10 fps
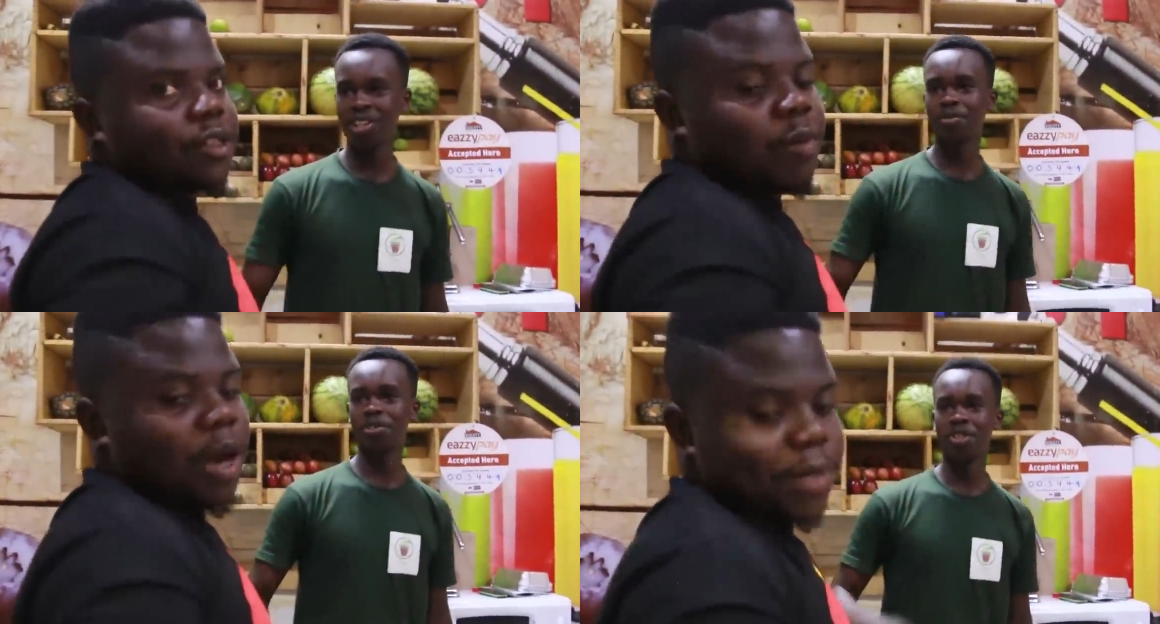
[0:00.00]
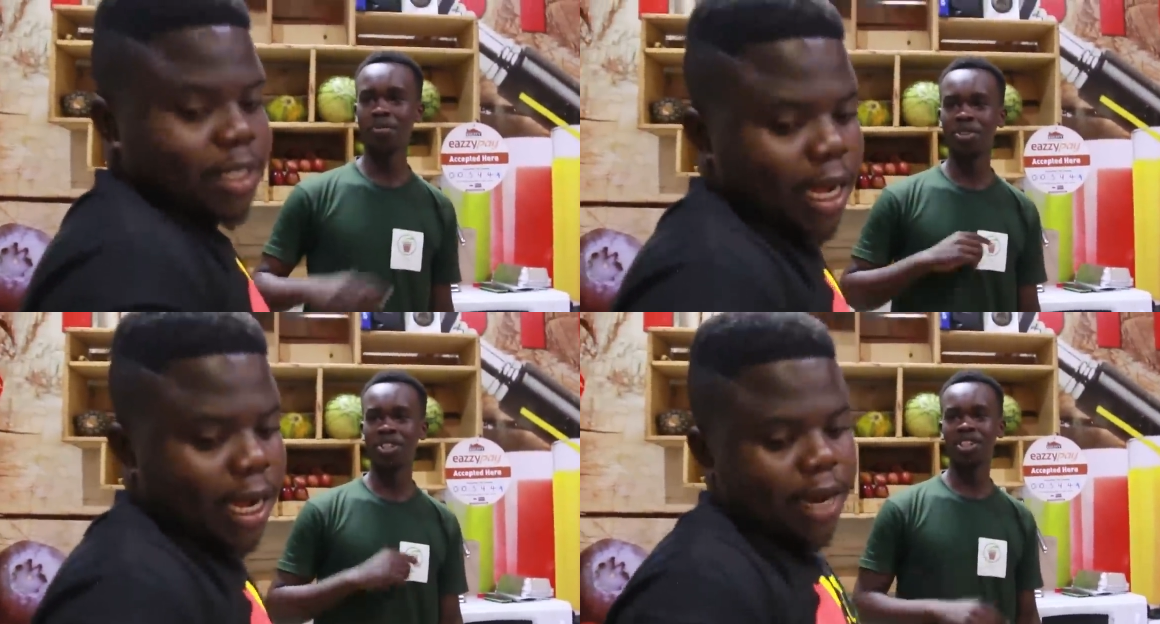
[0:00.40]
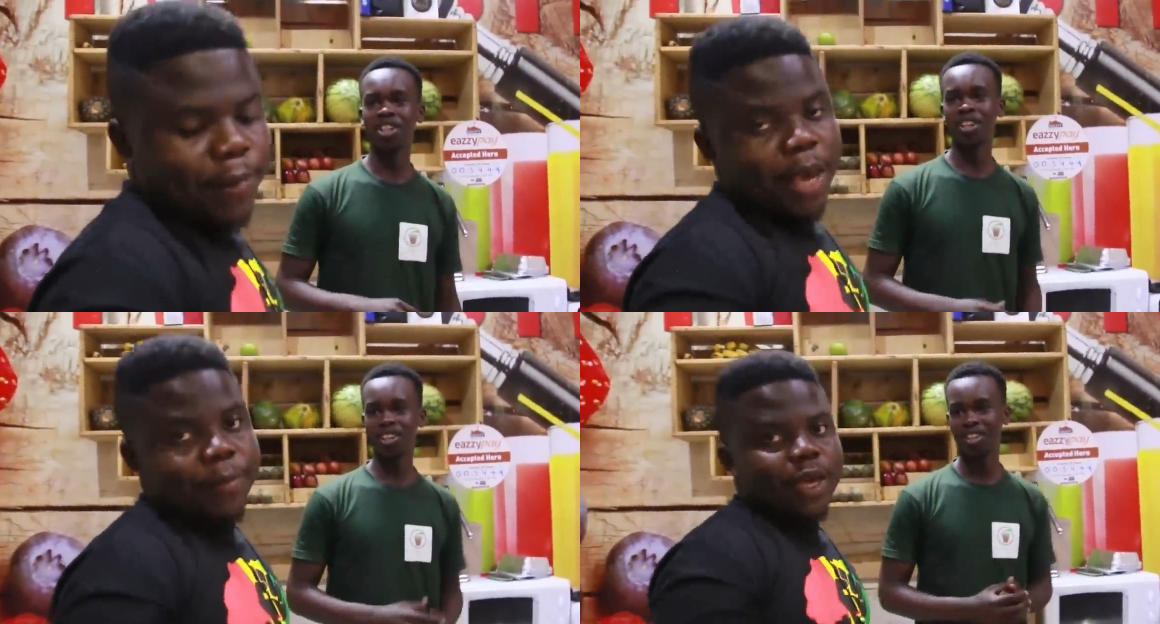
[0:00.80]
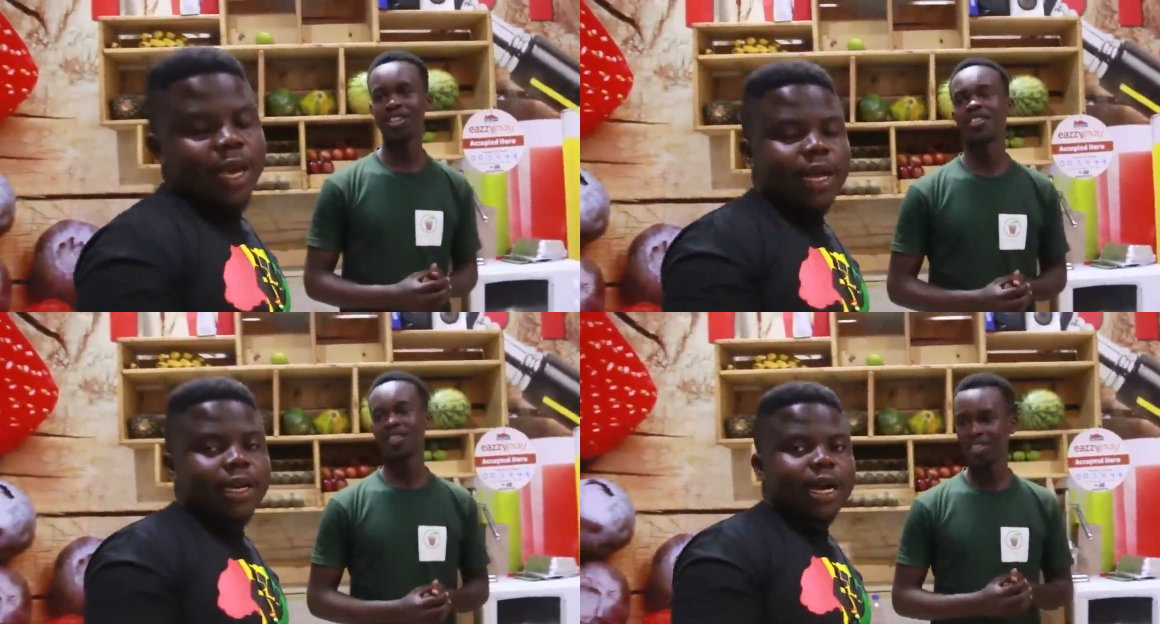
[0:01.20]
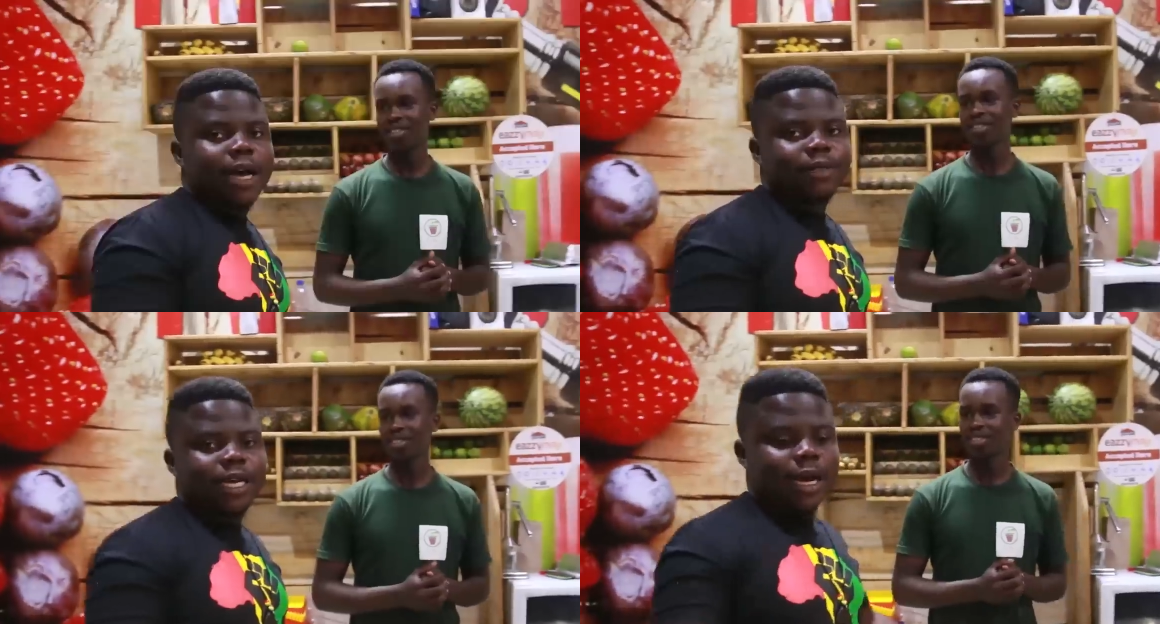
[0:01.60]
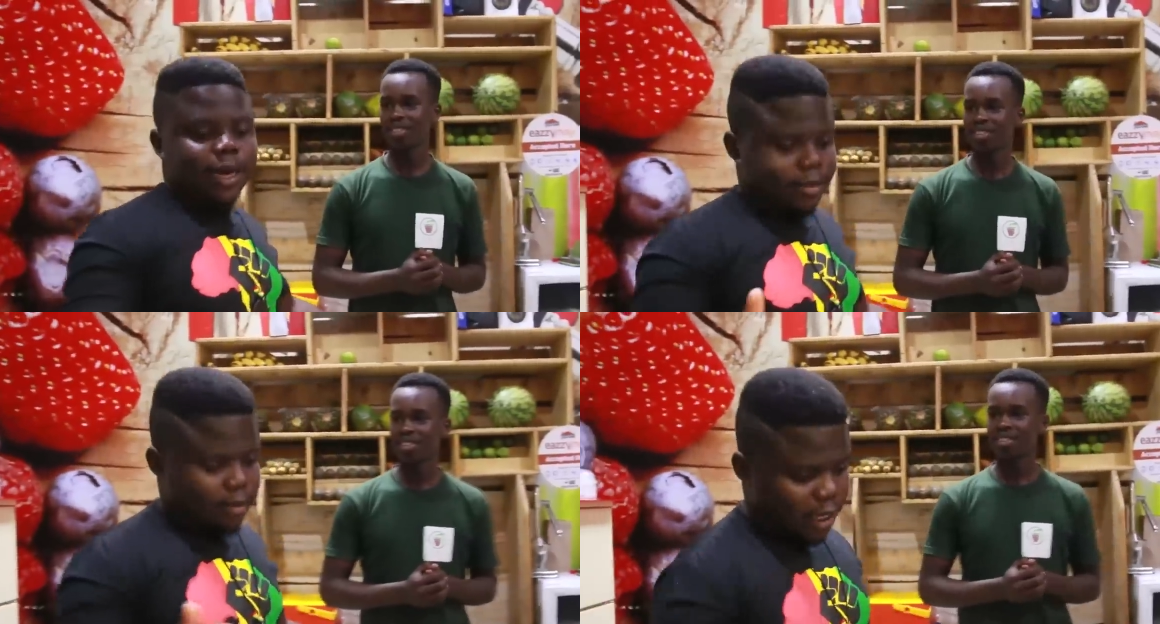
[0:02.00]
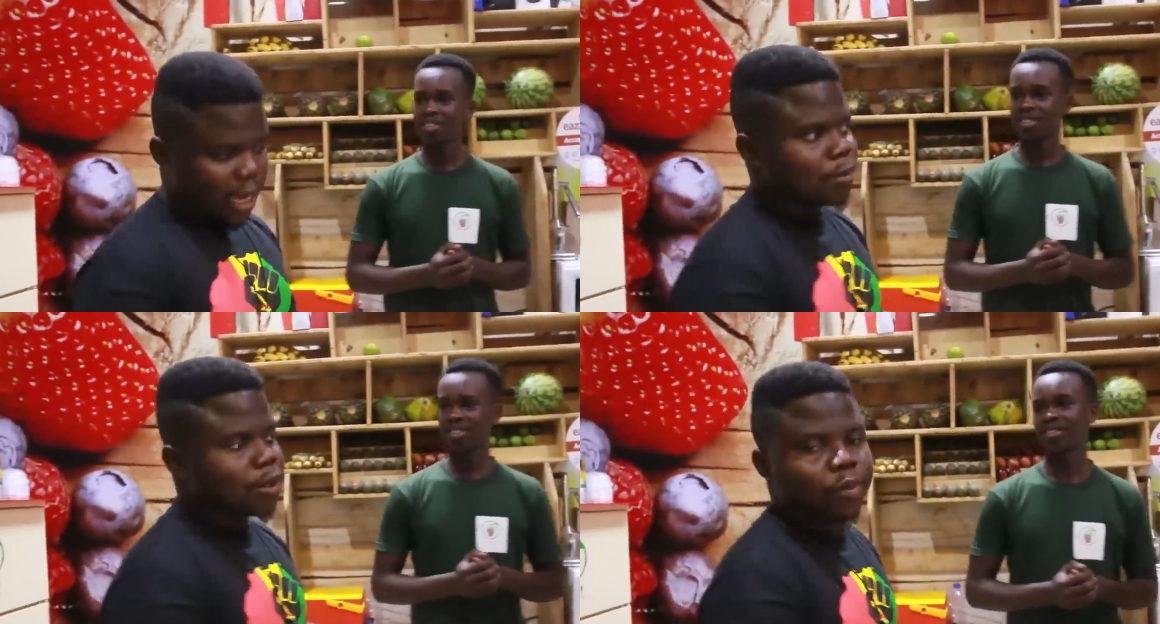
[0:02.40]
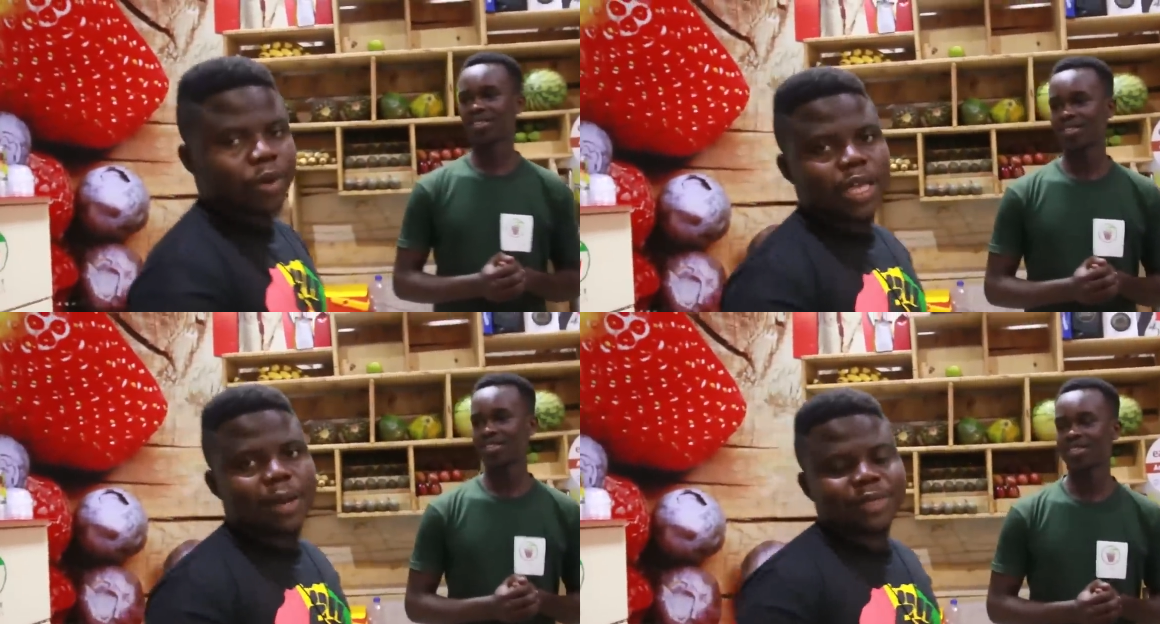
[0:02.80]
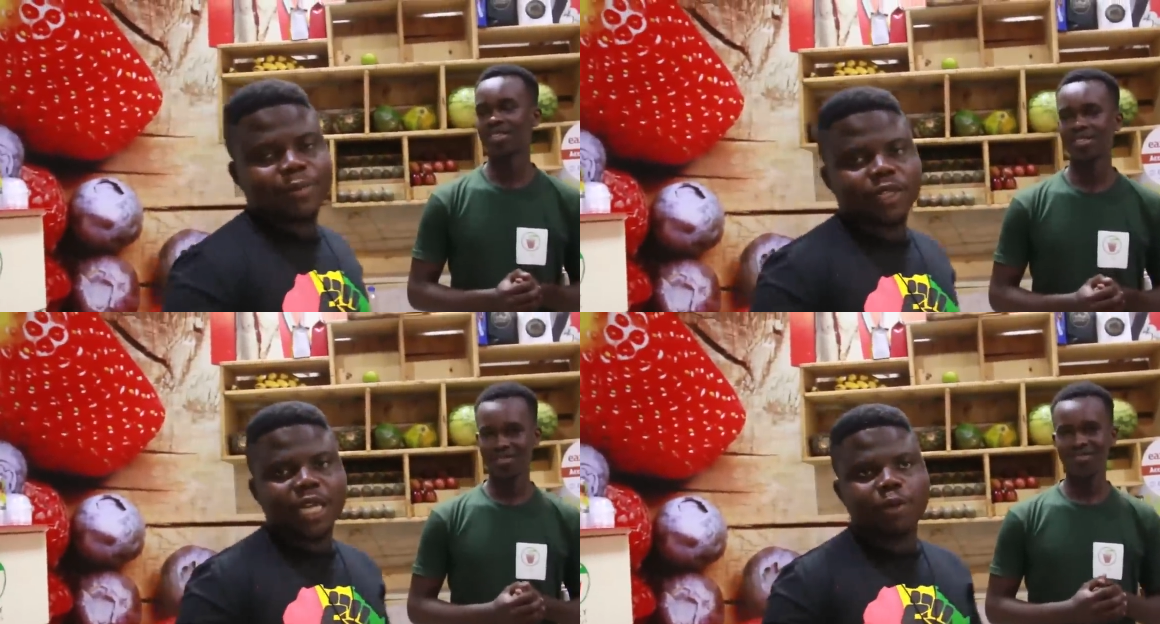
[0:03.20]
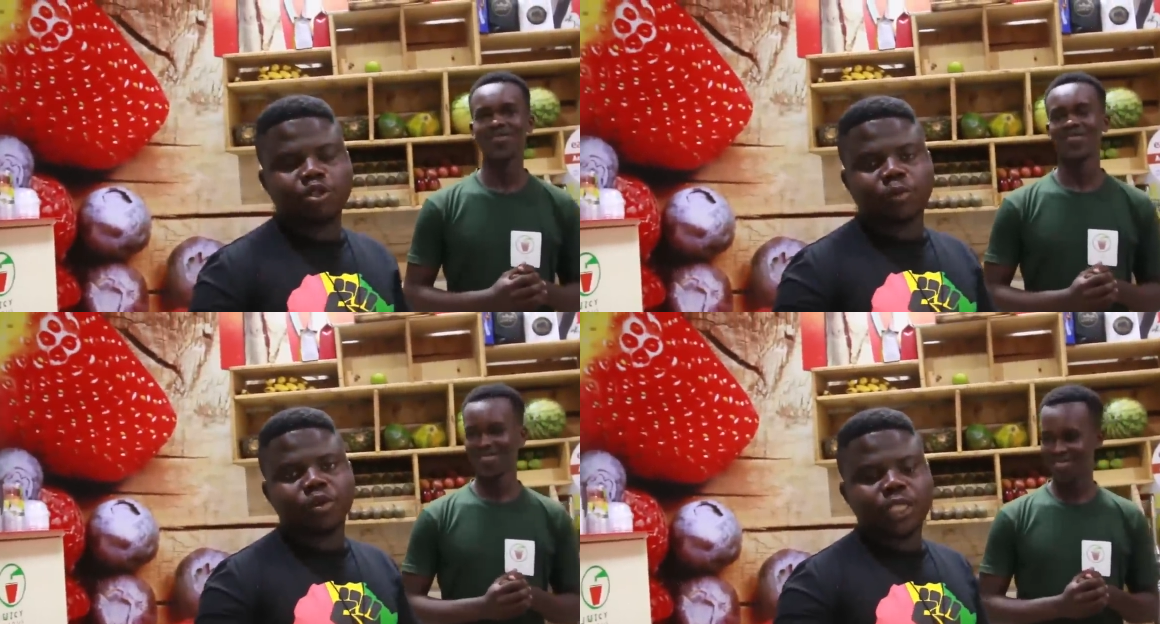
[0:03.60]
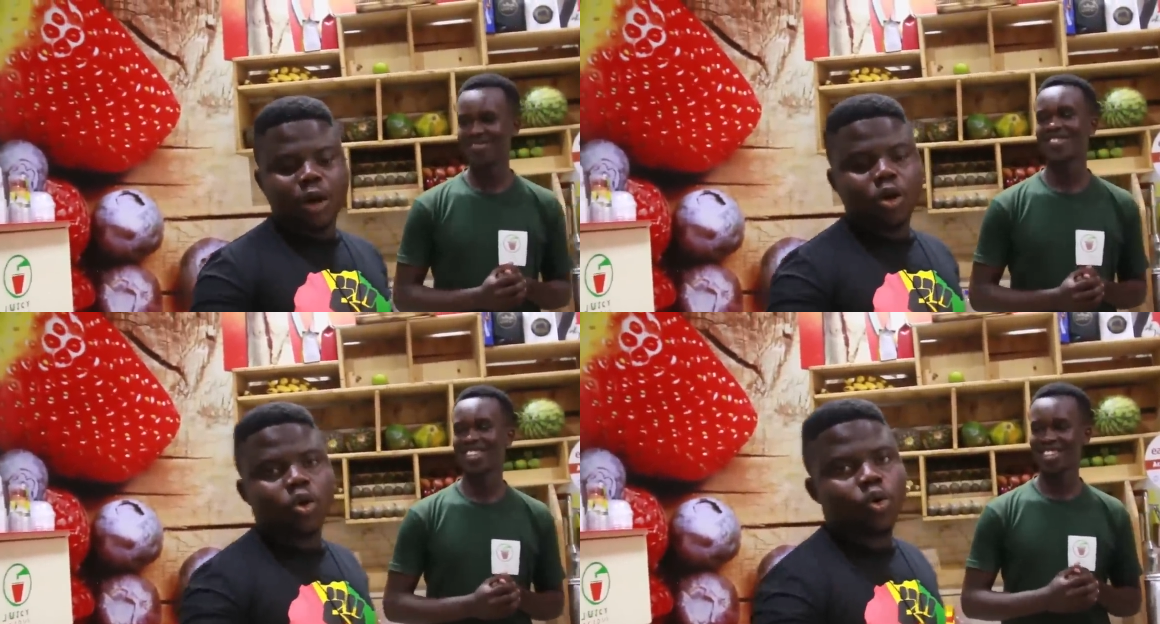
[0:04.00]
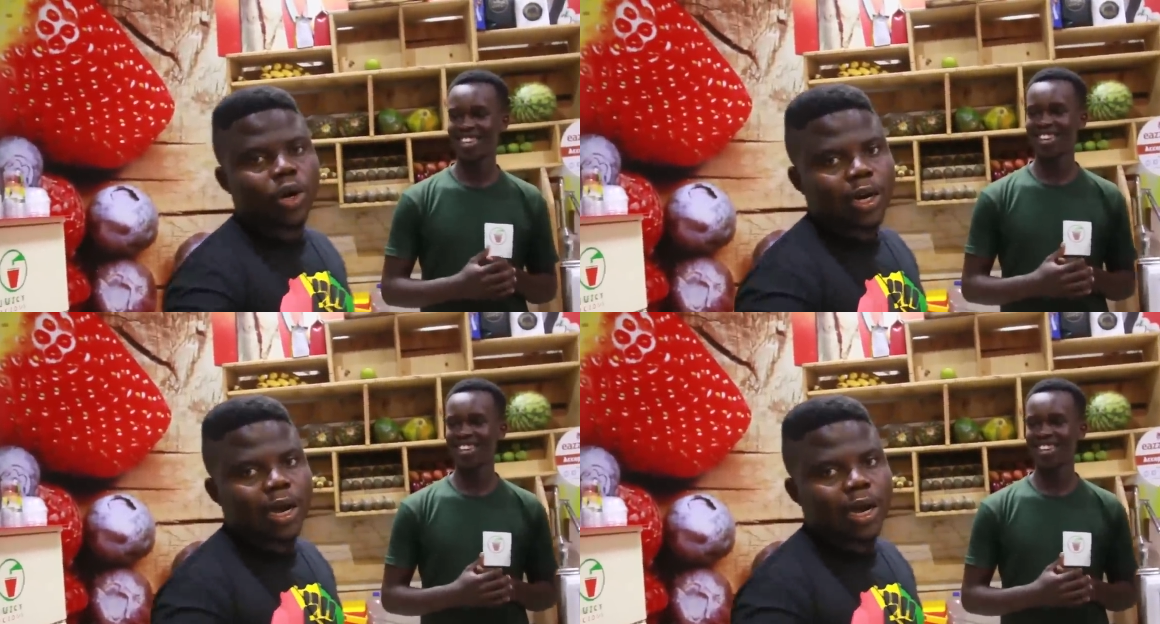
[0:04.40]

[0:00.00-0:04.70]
Speaker 1: it's Thanks your boy, Mister Ghana baby, and um, yeah, come support them. It's about time we support our own.